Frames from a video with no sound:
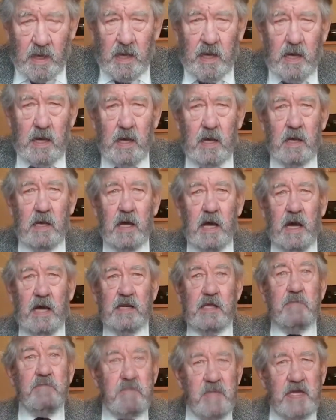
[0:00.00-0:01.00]

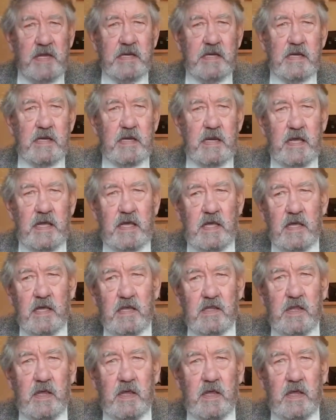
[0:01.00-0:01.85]
And immediately,